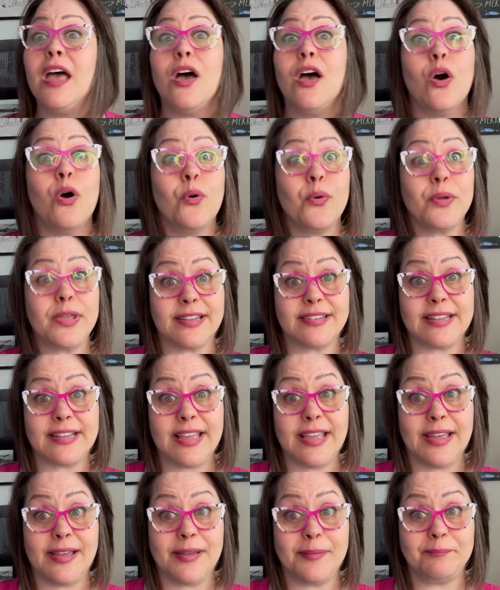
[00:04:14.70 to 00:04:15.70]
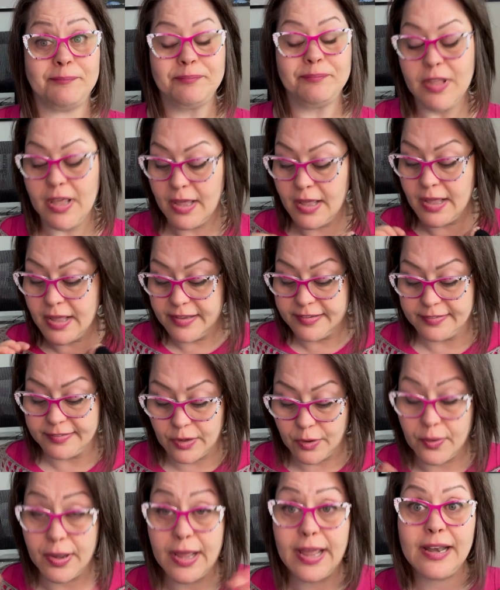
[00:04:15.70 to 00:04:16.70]
"Oh, yes, I am."
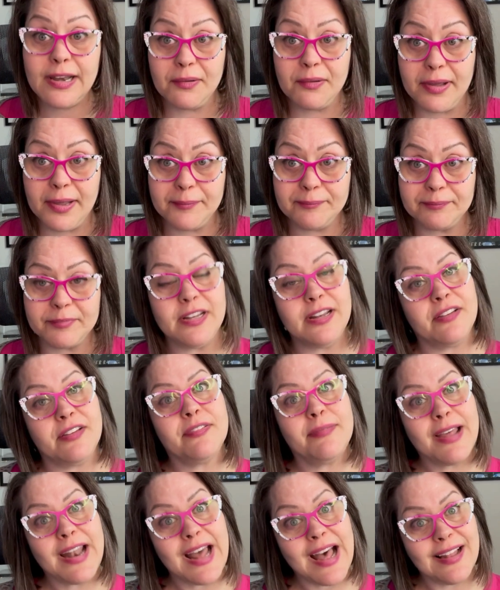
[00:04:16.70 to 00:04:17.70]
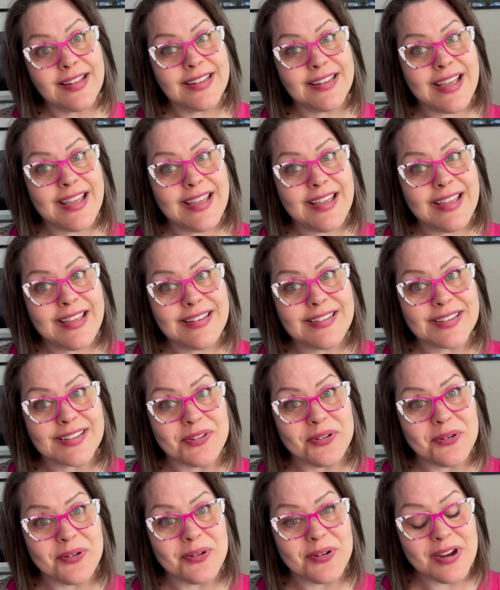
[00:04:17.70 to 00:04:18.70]
So anyway, enough about holiday
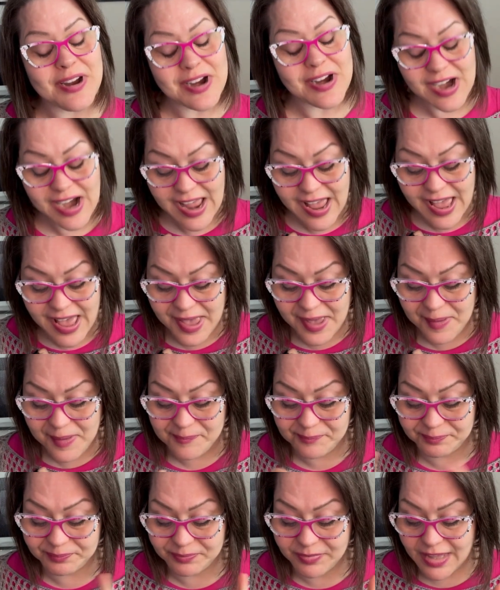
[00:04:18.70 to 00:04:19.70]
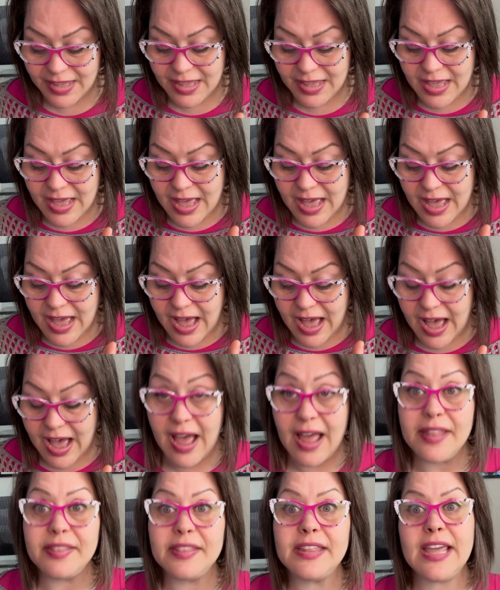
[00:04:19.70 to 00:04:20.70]
decor. On
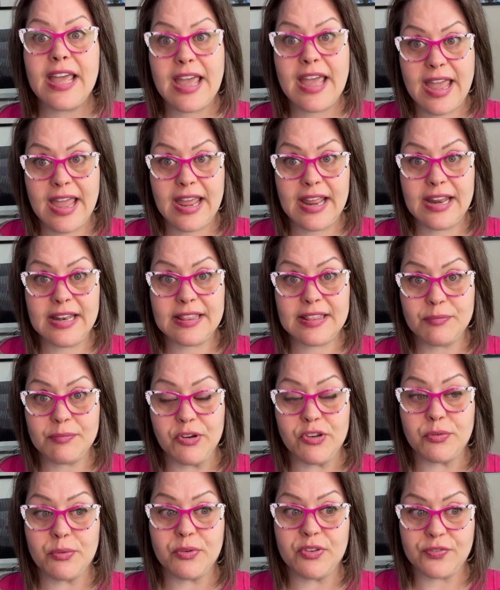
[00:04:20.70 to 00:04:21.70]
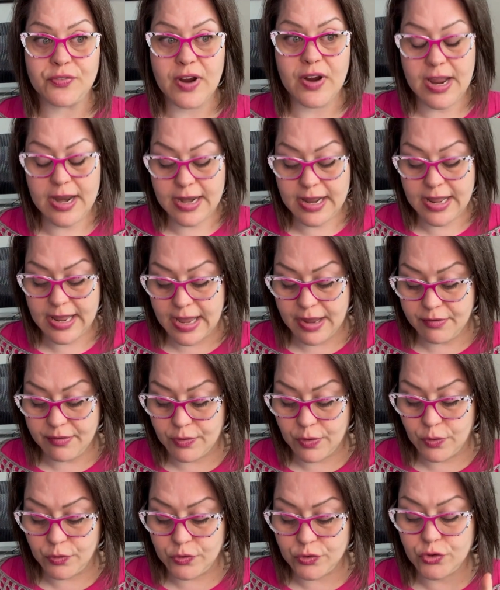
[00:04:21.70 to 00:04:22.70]
the 8th, which was Friday, I
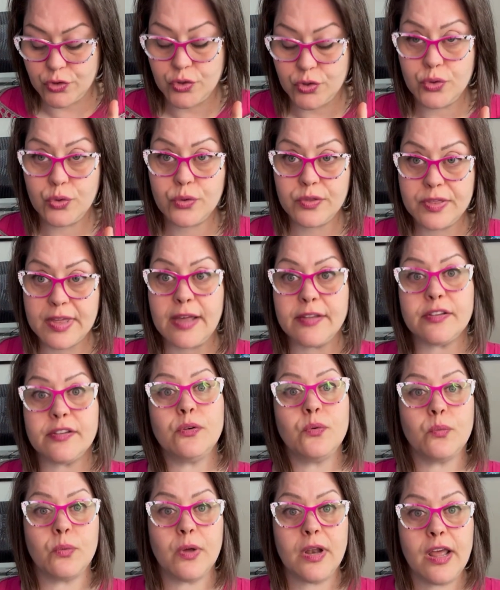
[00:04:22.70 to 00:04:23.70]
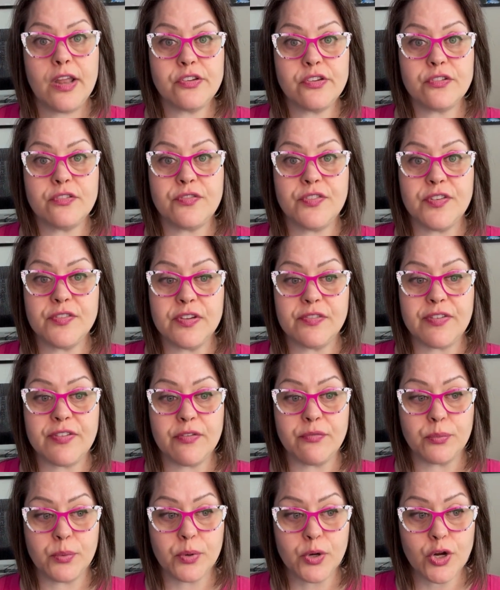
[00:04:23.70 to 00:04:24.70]
wrote
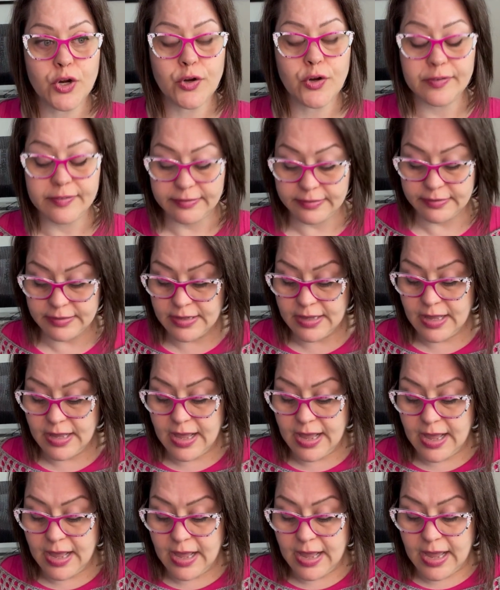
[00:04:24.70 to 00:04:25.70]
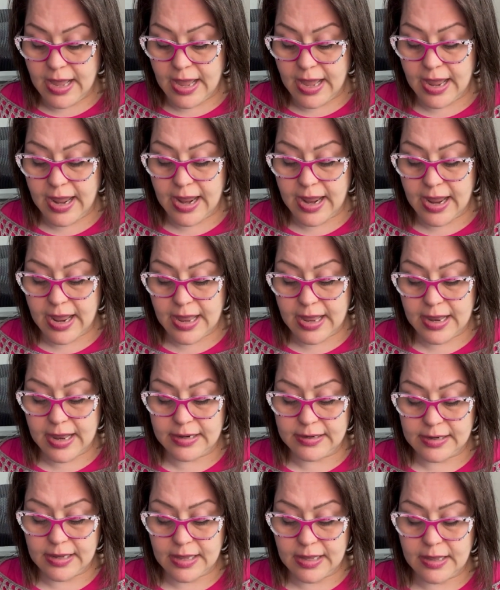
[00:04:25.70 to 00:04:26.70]
2,155 words,
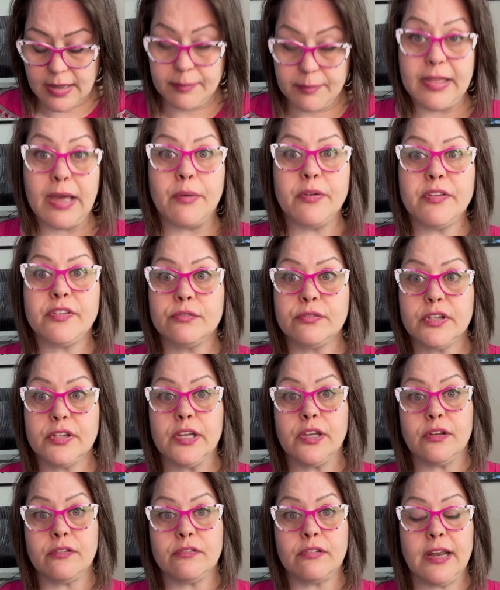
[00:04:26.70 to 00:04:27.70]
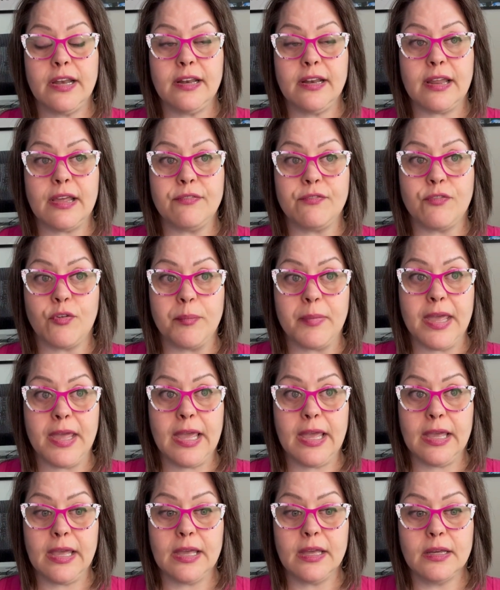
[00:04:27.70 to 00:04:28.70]
and that was a really good writing day for
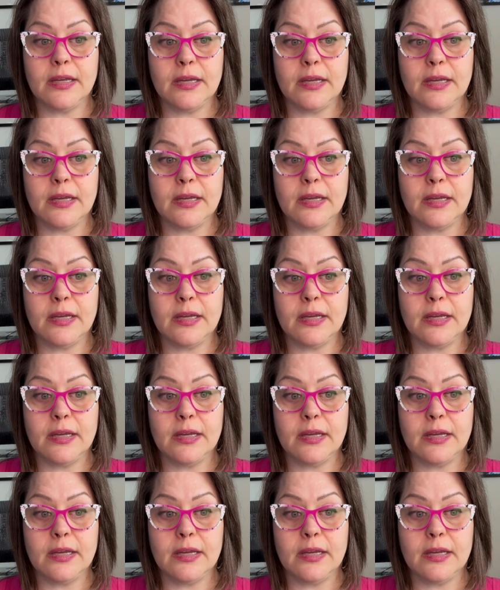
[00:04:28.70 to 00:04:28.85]
me.